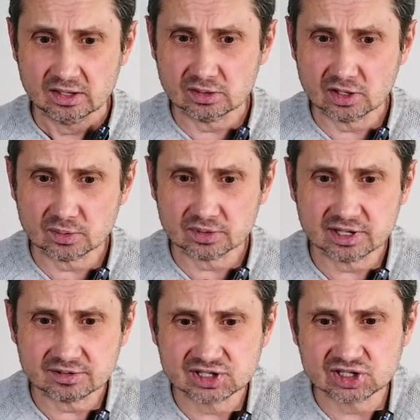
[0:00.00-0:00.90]
You know,
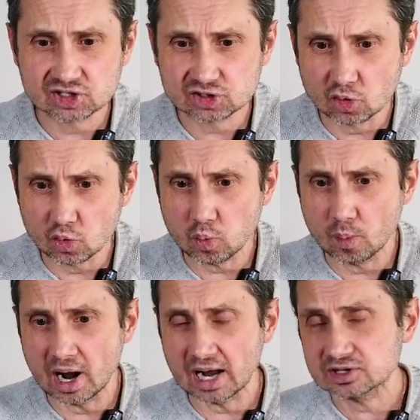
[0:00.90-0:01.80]
there's so
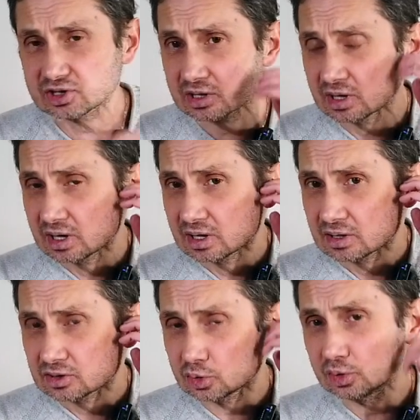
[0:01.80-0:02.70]
much
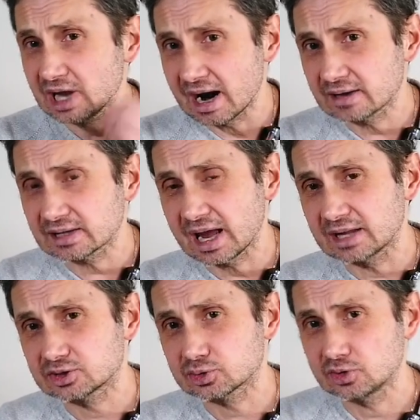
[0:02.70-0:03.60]
to learn
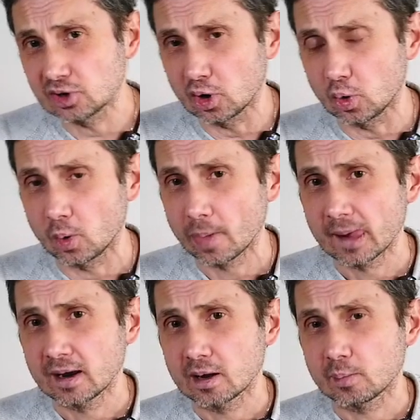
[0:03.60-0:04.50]
and to know,
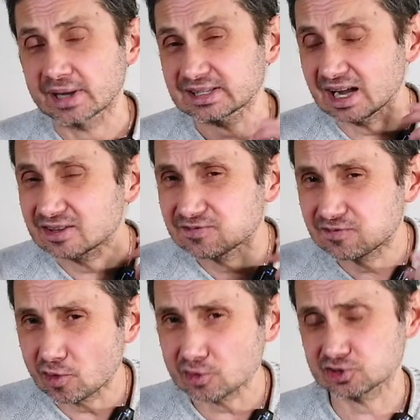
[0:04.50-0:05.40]
but
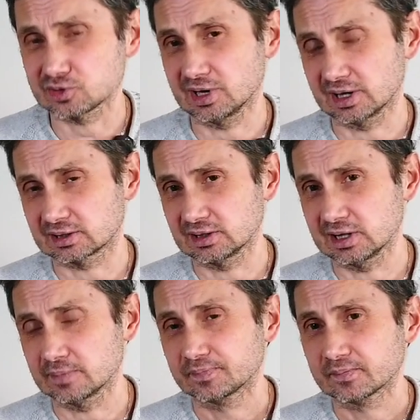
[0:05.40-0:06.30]

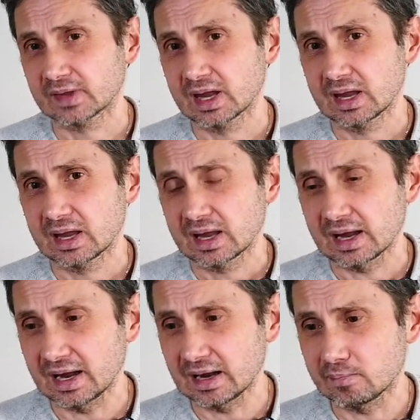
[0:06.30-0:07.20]
unfortunately,
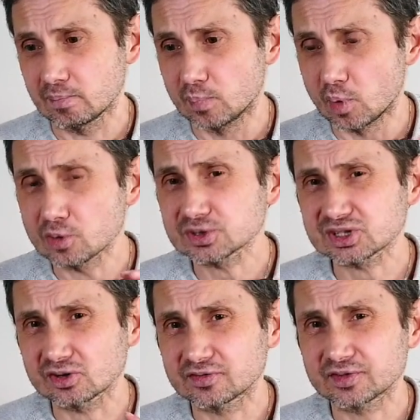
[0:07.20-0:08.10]

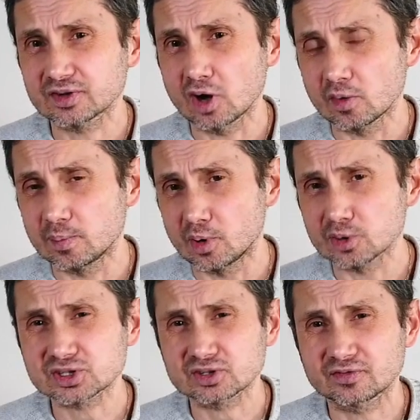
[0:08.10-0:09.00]
most
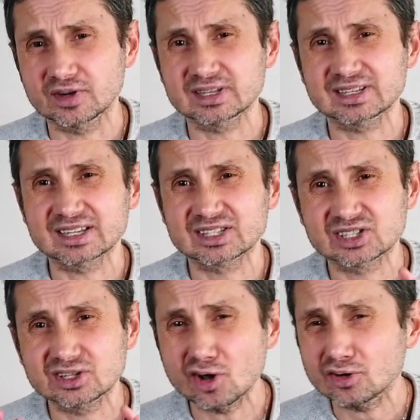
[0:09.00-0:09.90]
of it
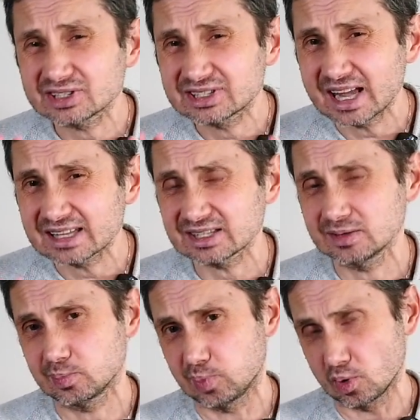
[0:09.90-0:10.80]
is not that
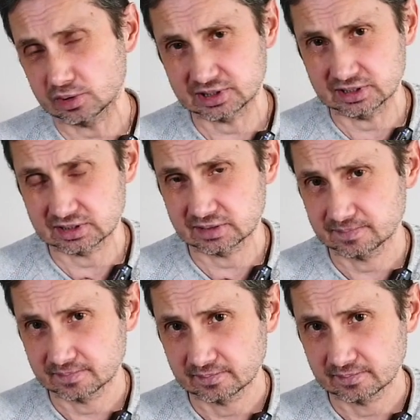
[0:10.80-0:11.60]
important.